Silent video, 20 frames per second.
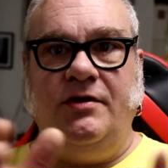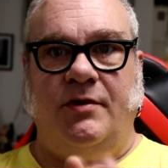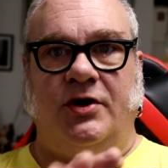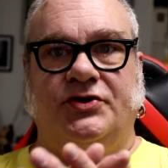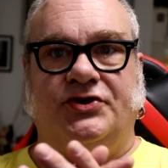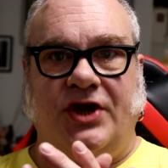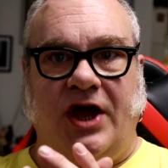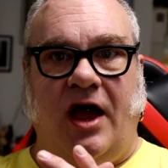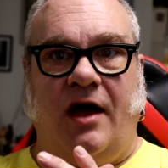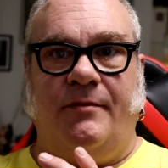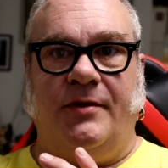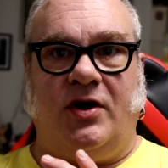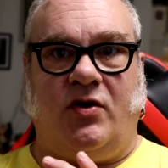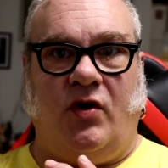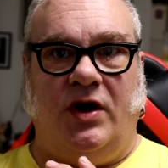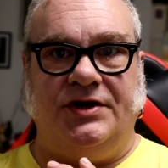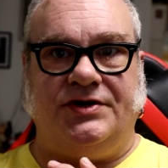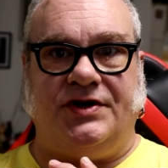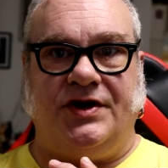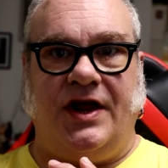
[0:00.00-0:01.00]
the most common
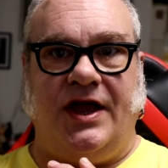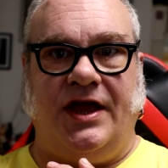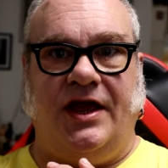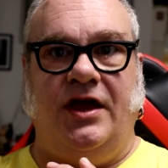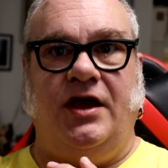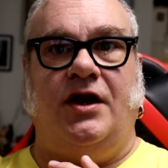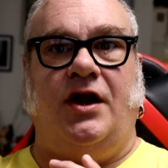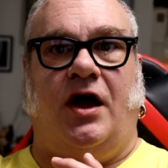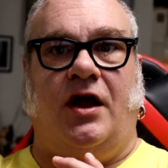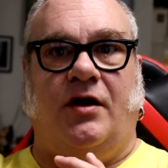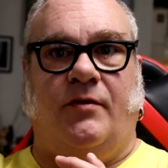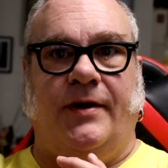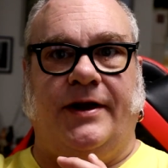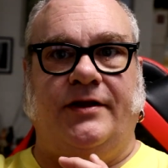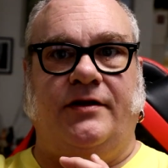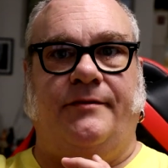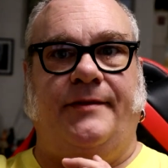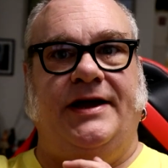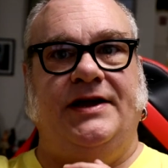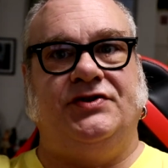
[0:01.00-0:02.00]
question I get on a
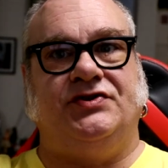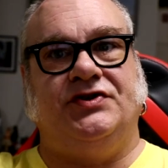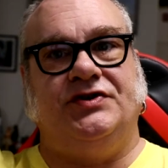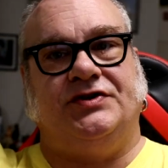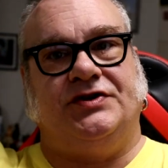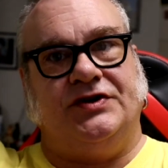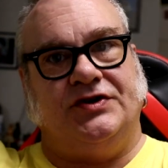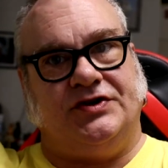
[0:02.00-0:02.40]
regular basis